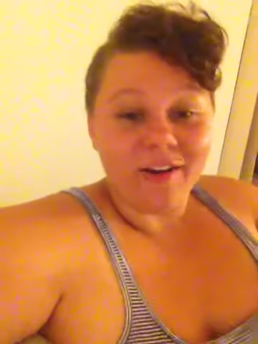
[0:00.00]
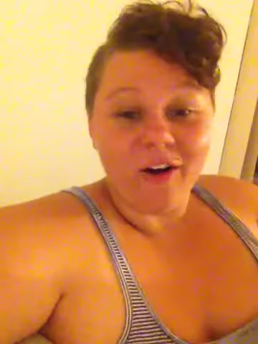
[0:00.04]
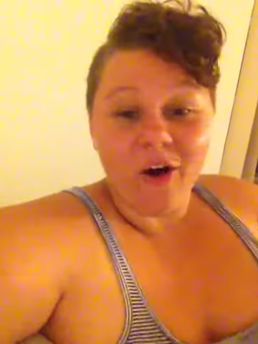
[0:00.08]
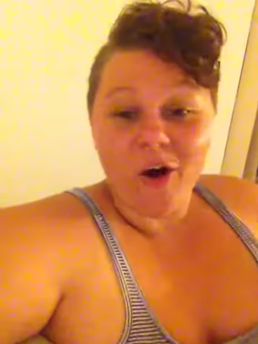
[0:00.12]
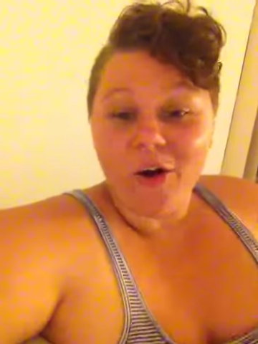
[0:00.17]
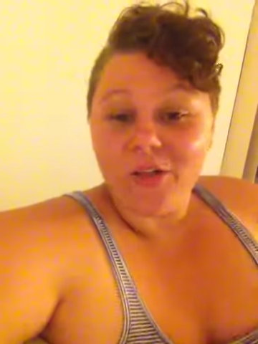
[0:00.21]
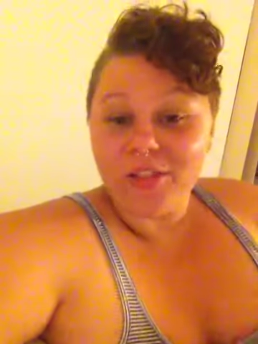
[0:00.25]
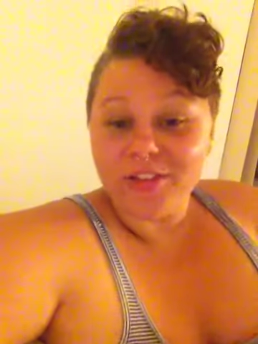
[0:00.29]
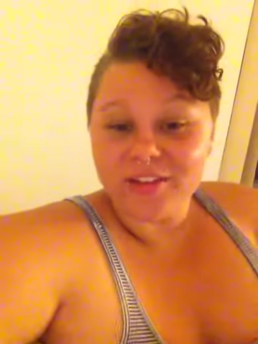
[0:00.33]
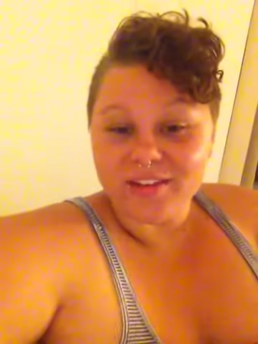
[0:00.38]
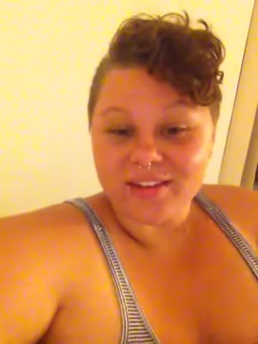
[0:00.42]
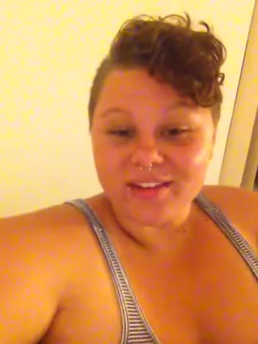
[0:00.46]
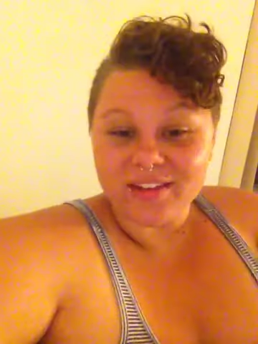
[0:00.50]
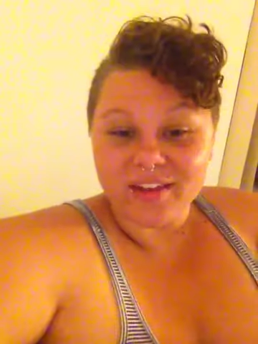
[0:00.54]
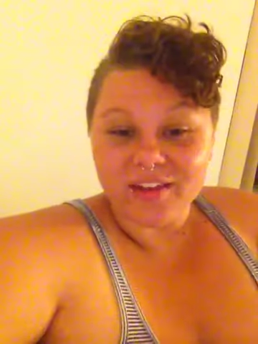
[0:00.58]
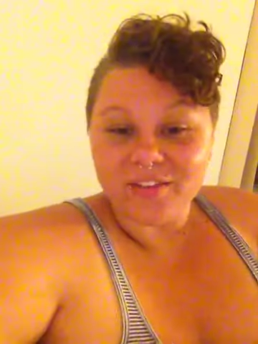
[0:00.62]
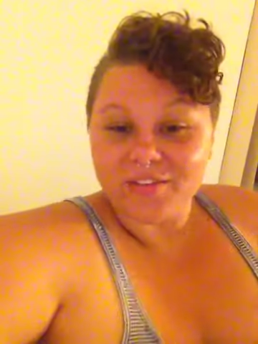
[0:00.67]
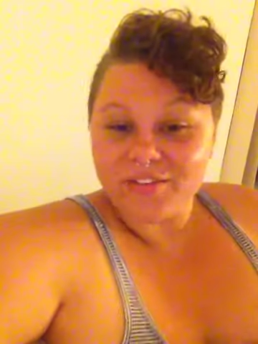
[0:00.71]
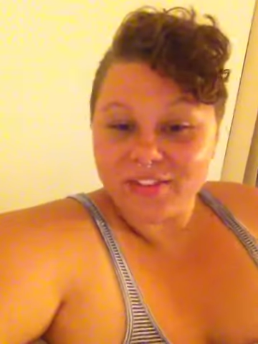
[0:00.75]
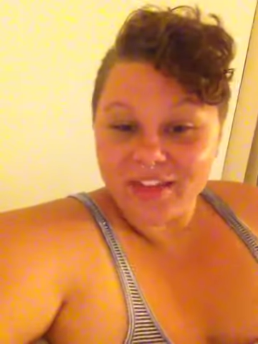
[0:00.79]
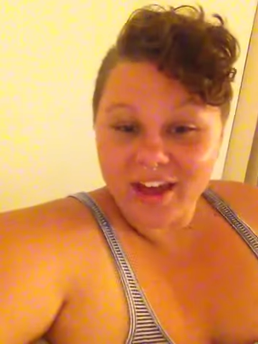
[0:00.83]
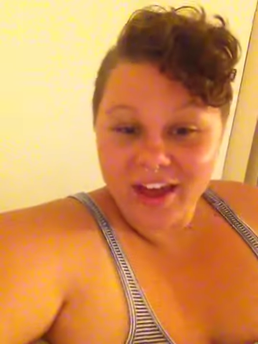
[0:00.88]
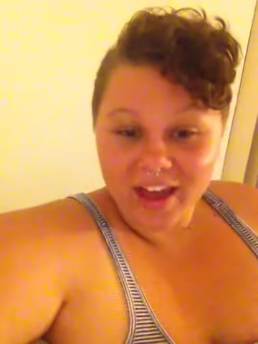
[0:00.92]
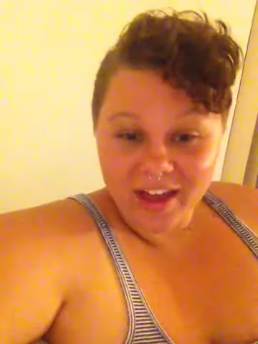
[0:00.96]
all the
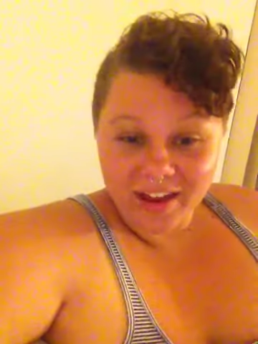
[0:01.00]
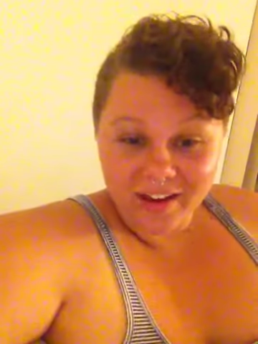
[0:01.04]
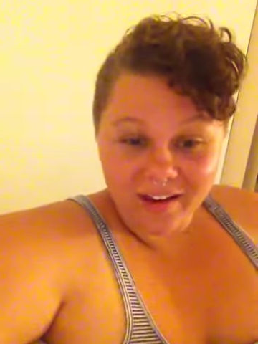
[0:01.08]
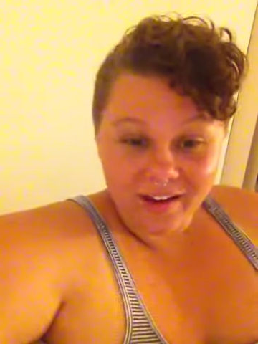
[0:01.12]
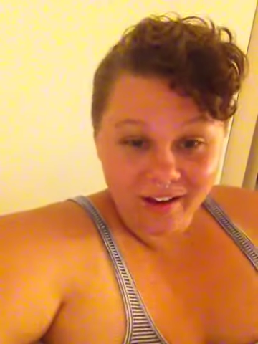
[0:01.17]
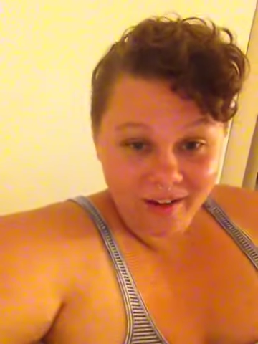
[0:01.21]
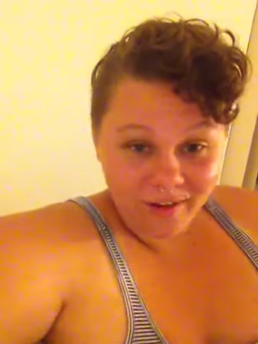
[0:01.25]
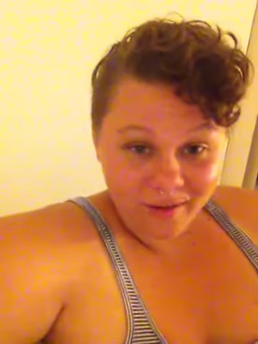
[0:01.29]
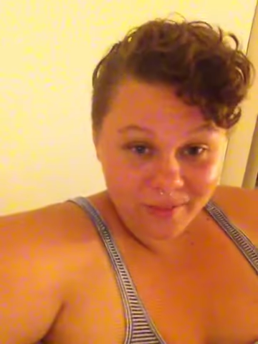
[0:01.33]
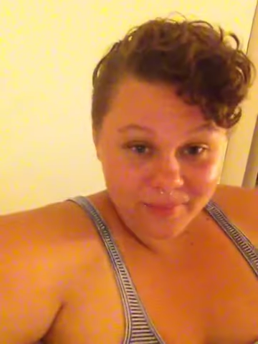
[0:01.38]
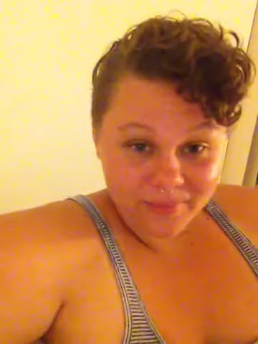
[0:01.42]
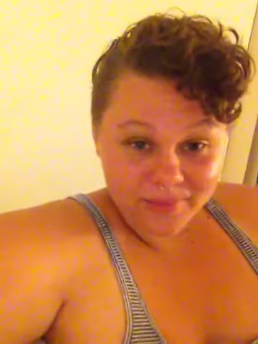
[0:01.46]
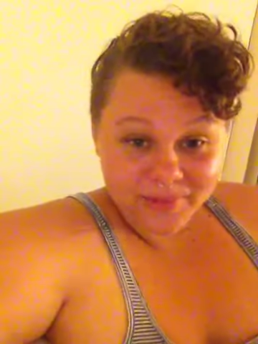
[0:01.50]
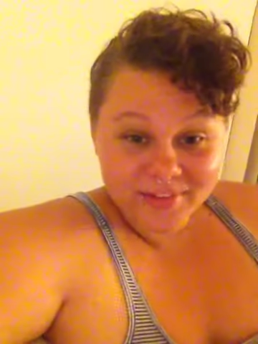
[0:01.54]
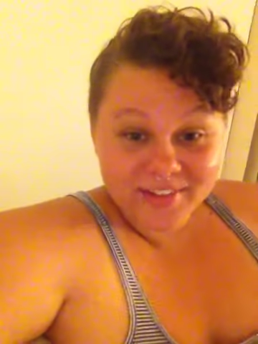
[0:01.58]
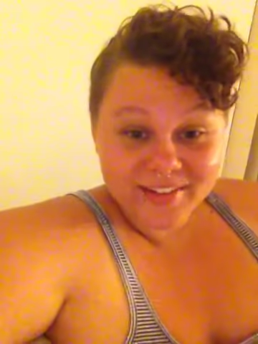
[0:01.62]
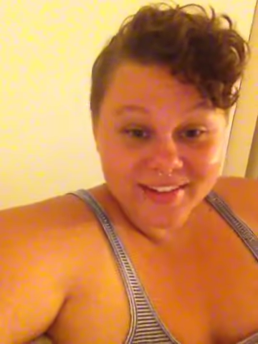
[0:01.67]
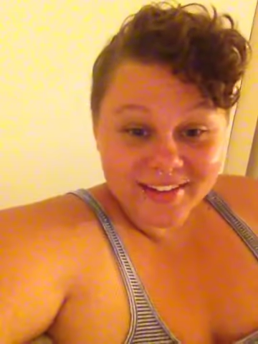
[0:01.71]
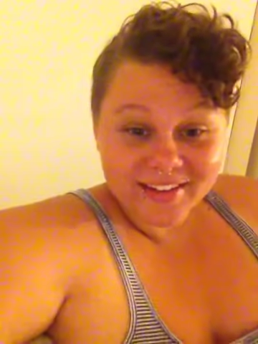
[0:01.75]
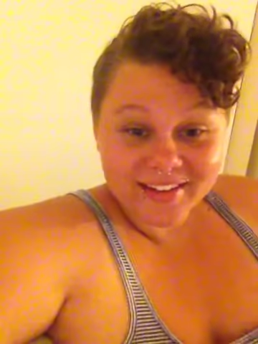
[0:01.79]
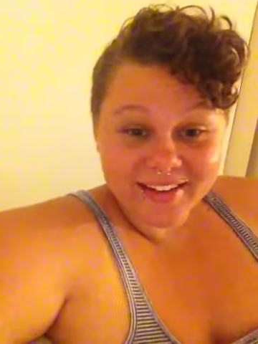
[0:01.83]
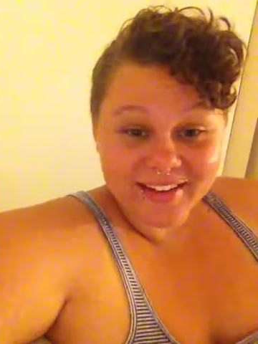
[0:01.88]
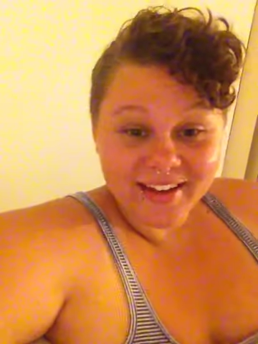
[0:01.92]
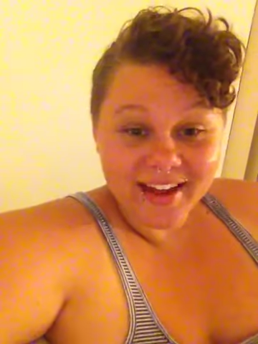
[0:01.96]
stuff that New
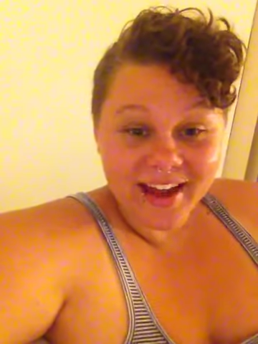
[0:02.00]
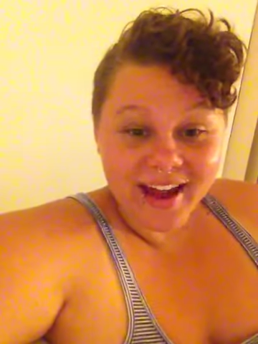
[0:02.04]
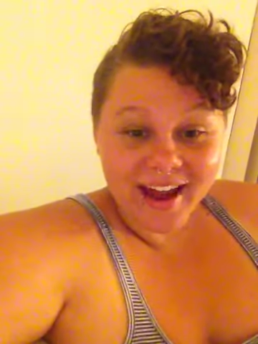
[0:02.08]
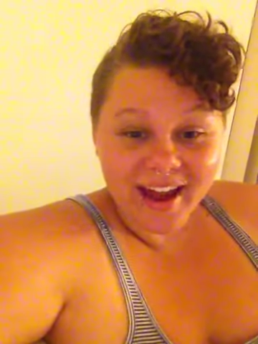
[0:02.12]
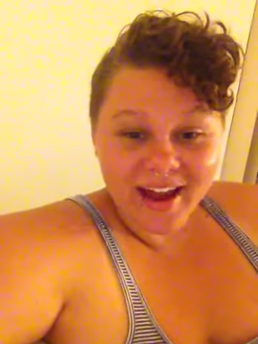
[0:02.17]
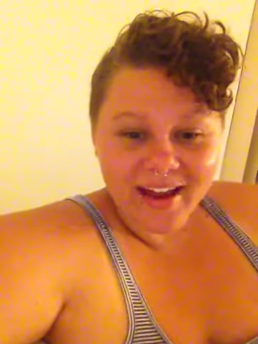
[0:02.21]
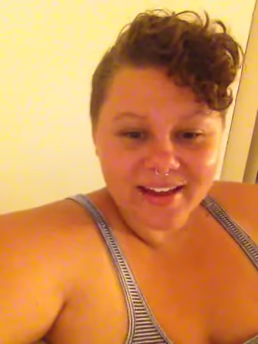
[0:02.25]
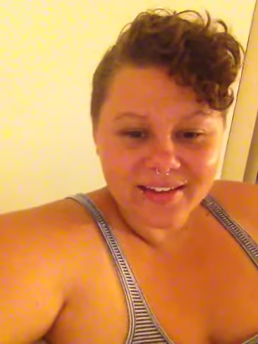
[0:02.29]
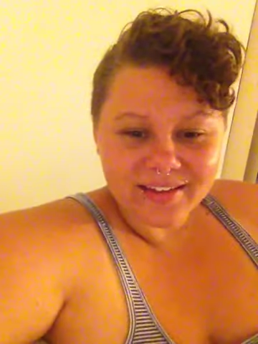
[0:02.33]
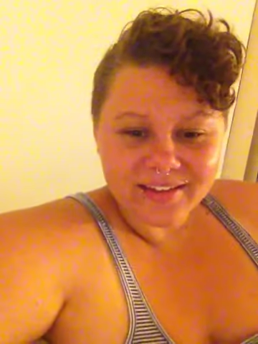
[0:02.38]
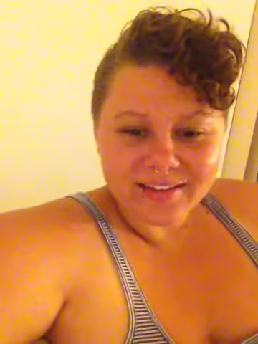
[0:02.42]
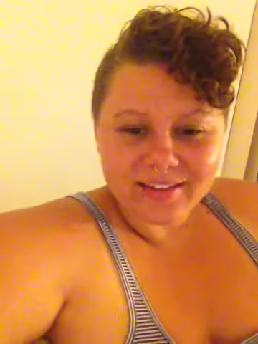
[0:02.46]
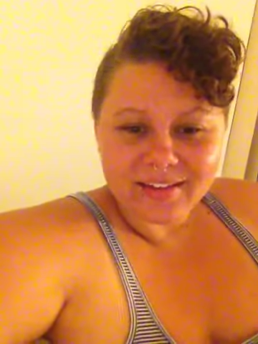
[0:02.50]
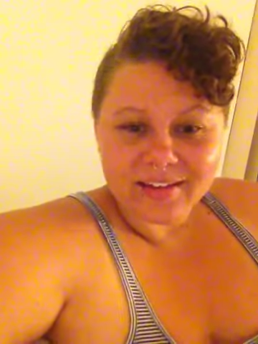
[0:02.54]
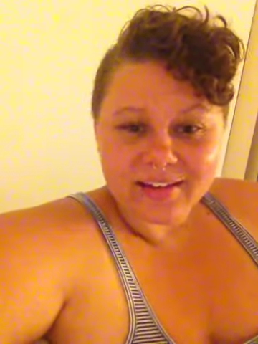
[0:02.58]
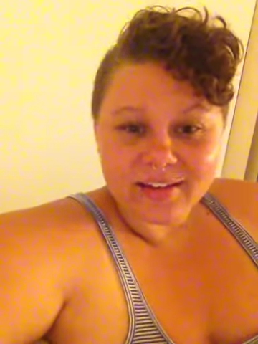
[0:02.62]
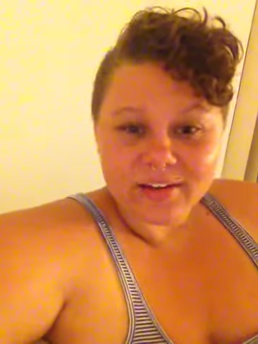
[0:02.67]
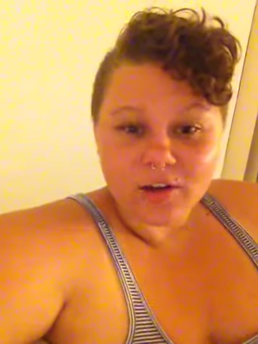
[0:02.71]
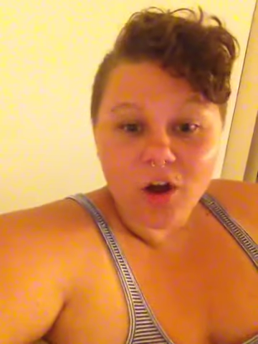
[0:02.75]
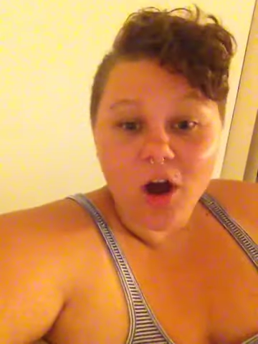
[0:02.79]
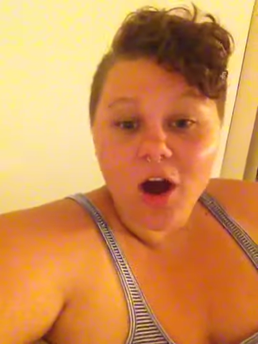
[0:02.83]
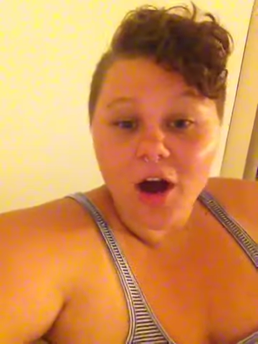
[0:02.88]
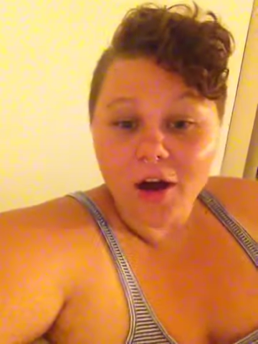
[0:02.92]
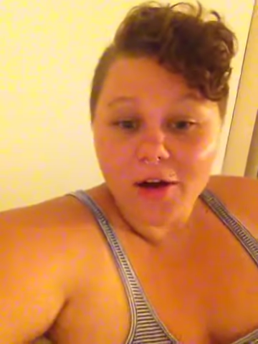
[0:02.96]
Zealand has. It's,
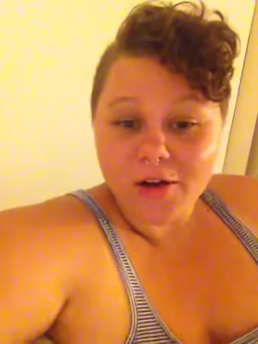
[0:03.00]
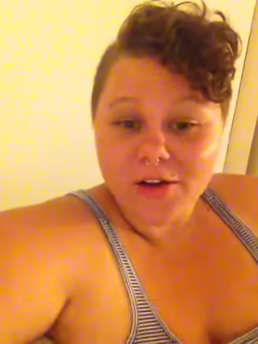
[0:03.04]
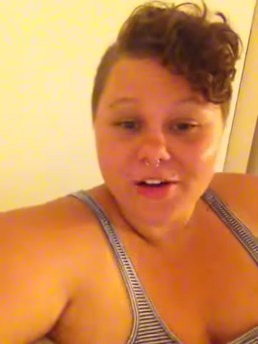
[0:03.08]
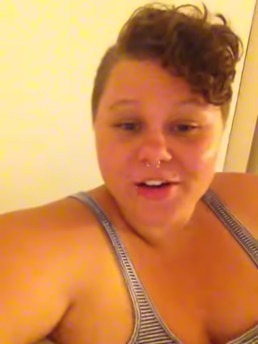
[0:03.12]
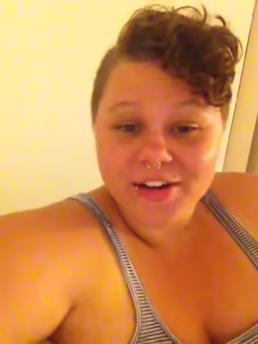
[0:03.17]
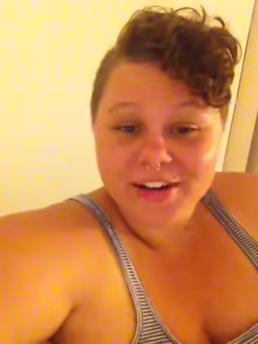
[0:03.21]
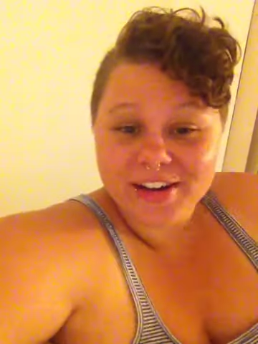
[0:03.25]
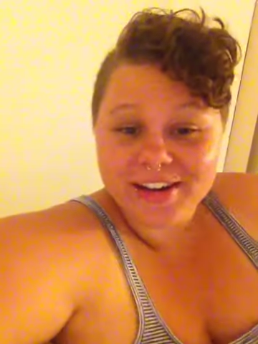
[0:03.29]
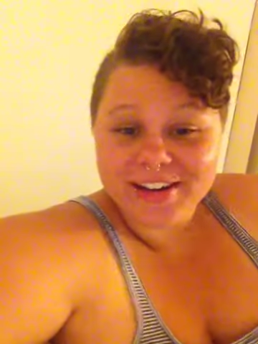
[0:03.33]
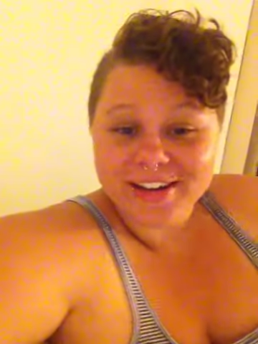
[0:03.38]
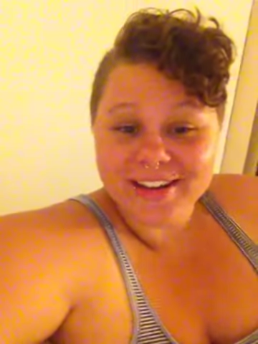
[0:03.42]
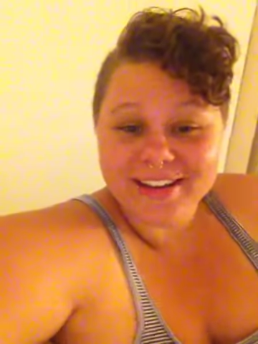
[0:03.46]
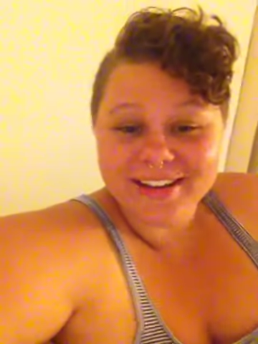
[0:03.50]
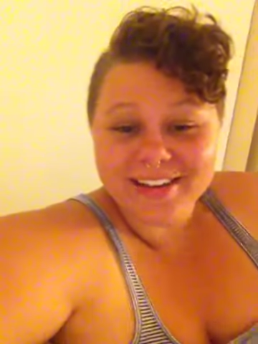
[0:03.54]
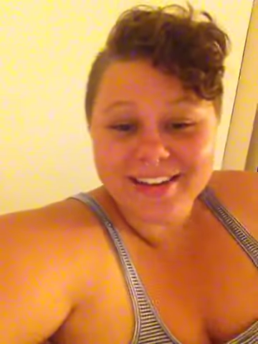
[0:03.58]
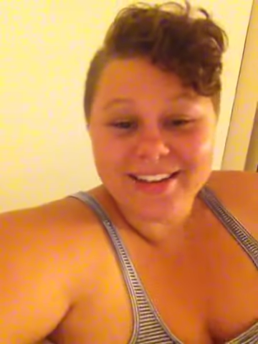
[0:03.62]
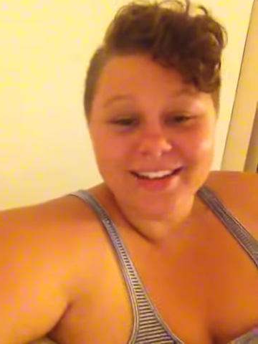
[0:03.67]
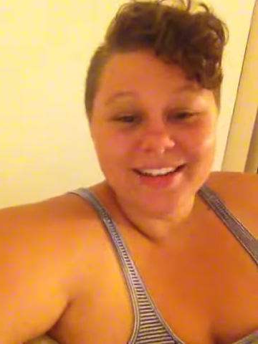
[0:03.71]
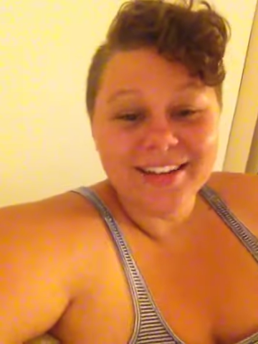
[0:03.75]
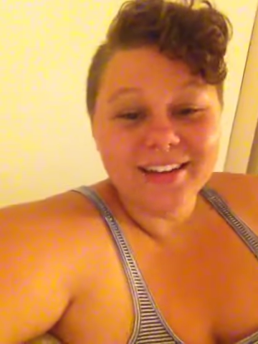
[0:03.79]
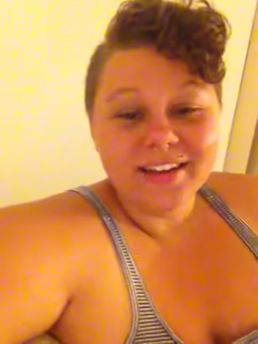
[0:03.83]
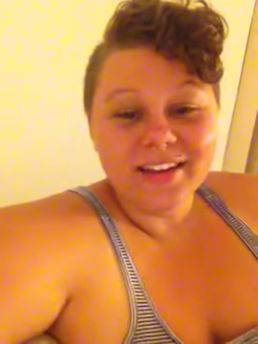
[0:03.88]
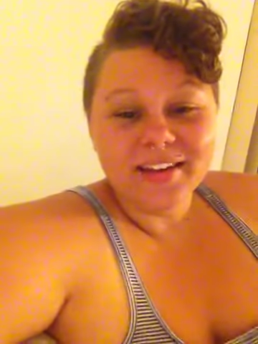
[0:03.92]
like, concrete.